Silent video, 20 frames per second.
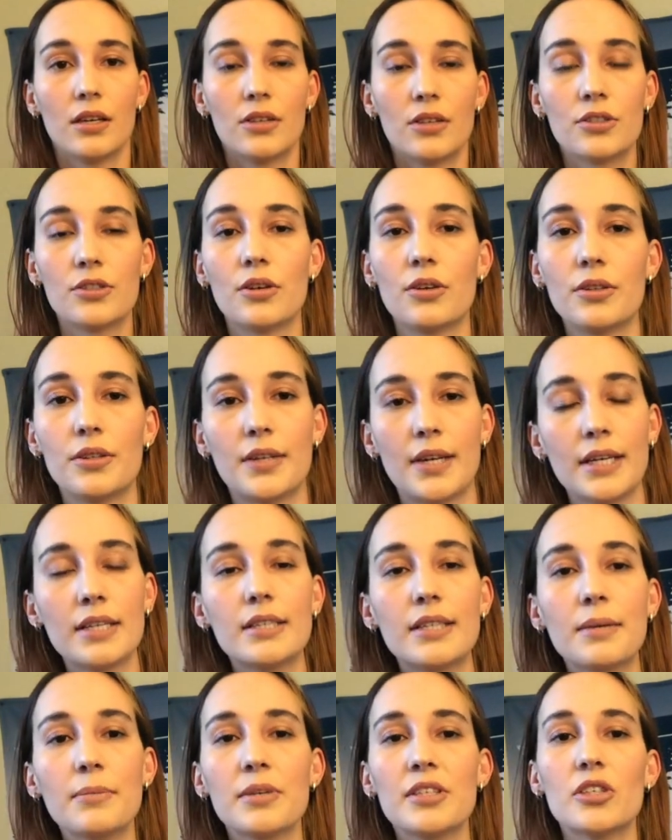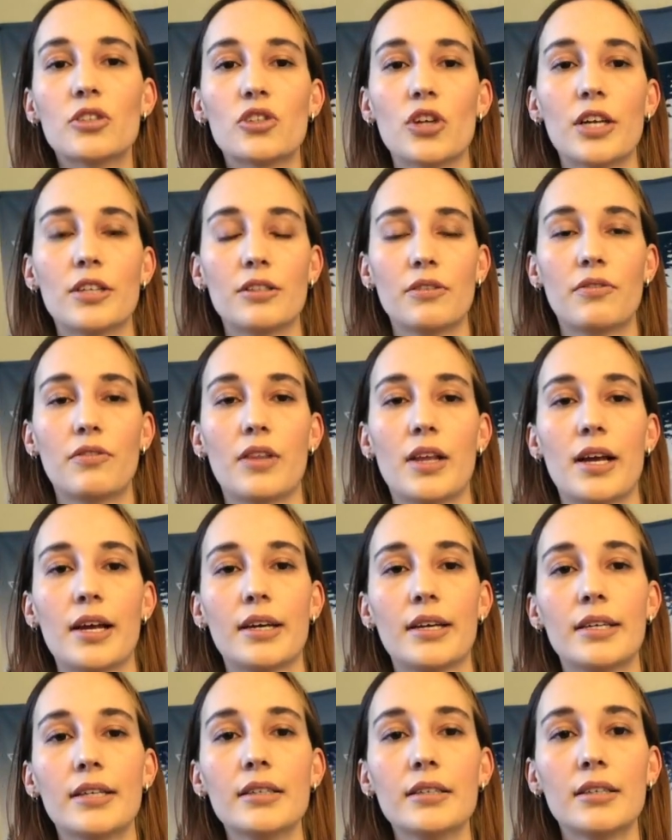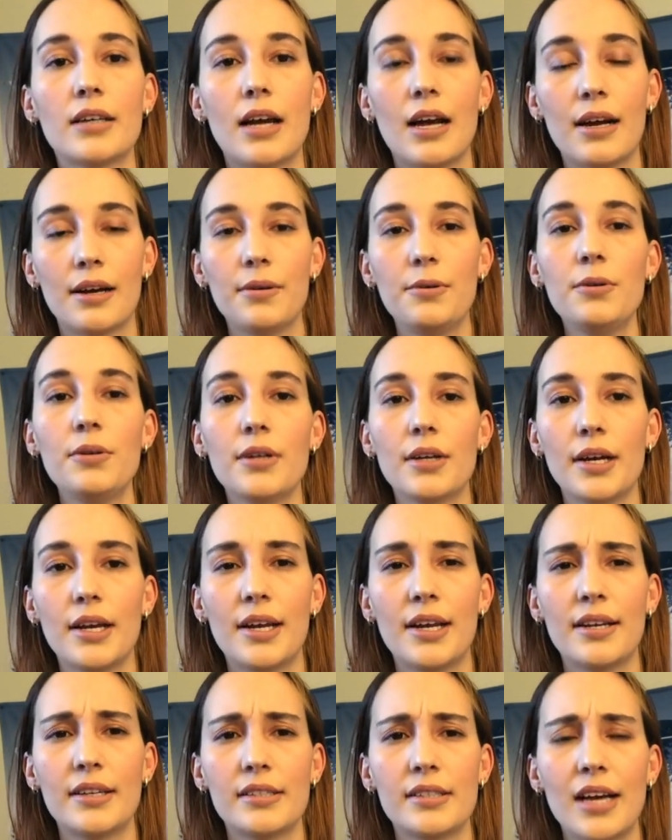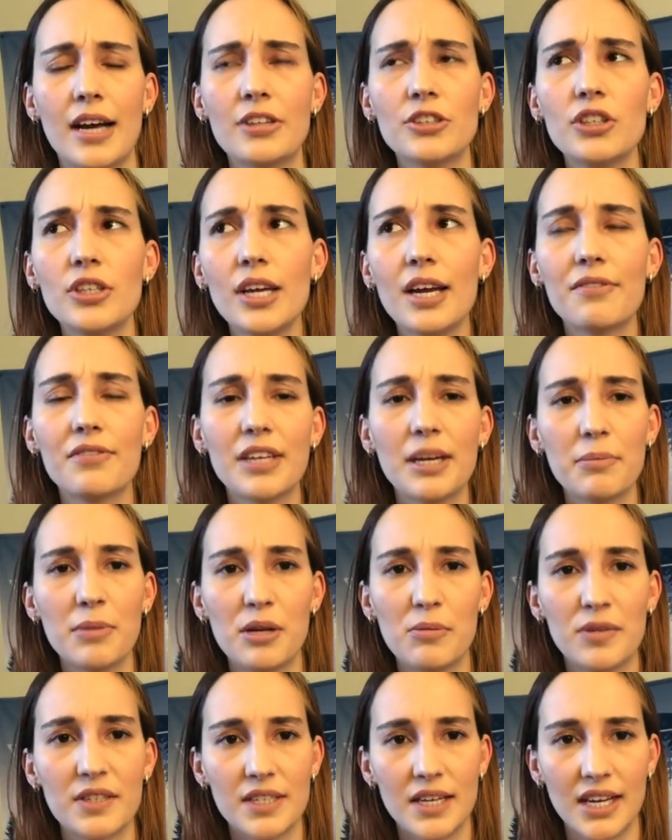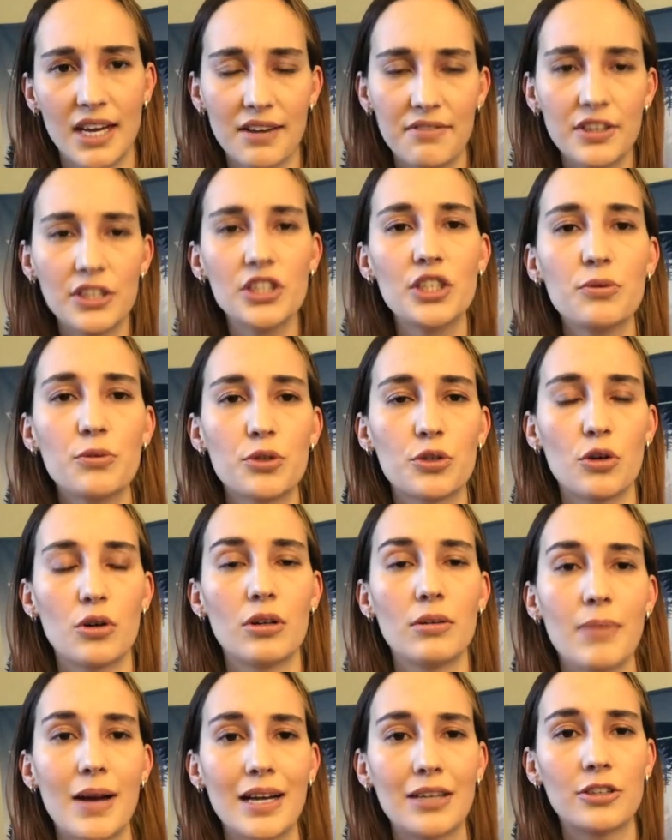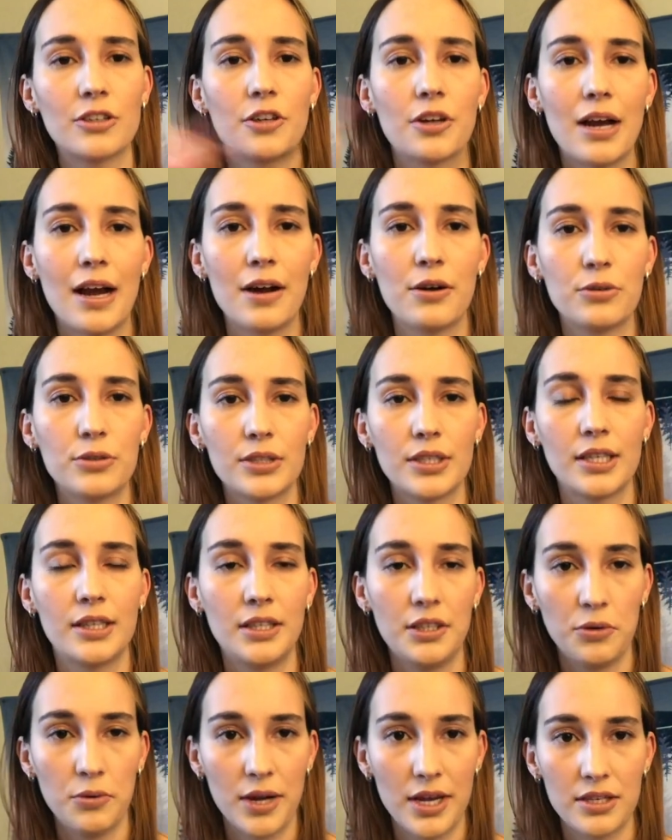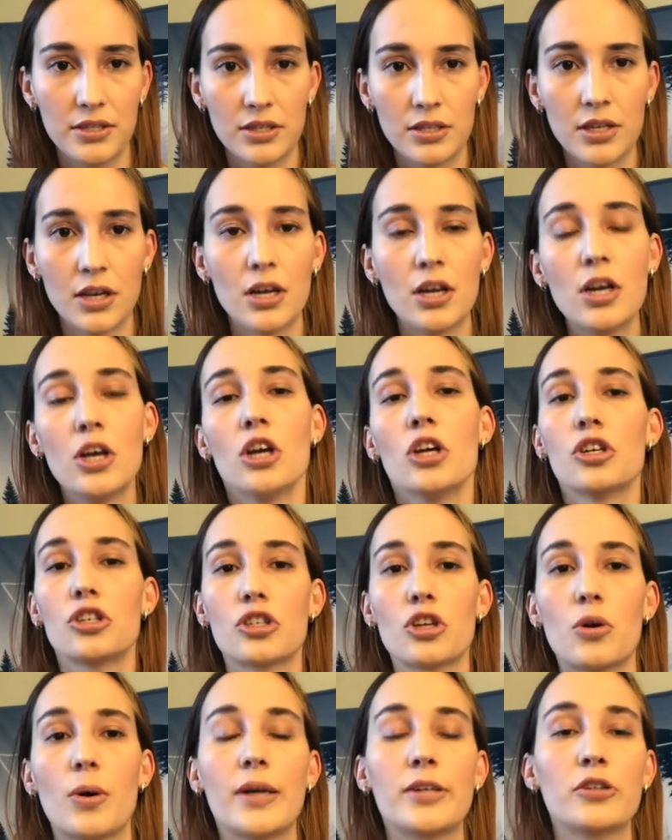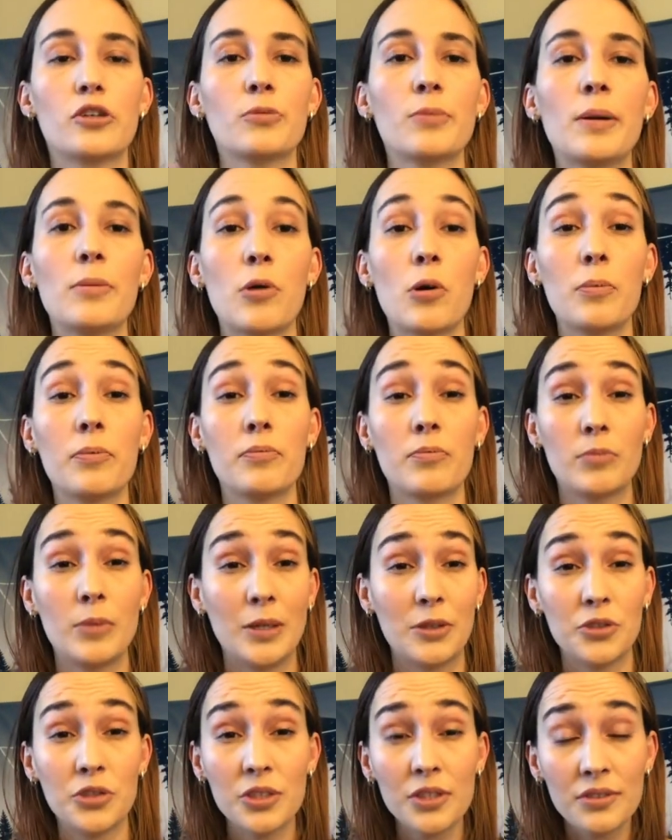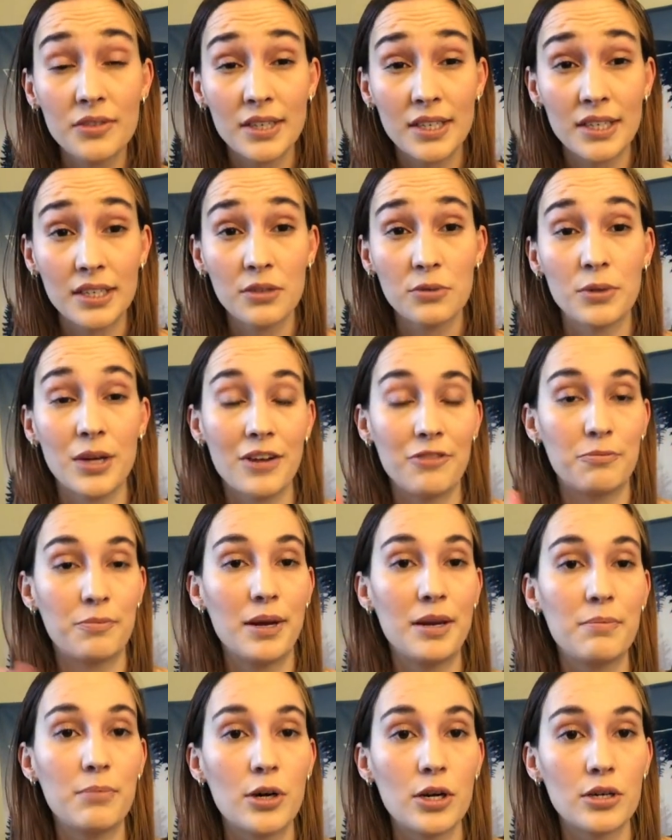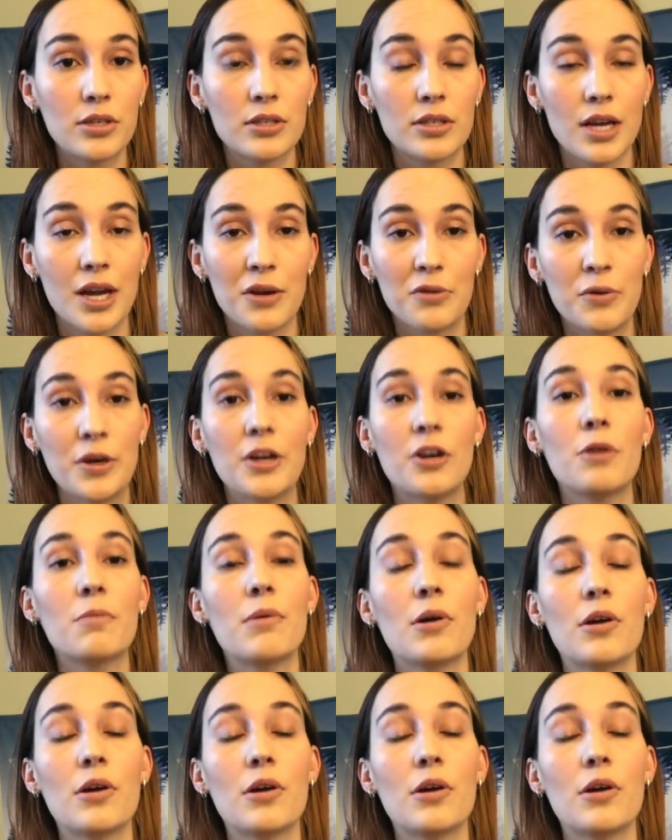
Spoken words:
So the next day, my sister had to fly out, and actually, I think I made a mistake. I think she was going back to her house in the US. So I told my mom, here's the thing, we have bed bugs. I read up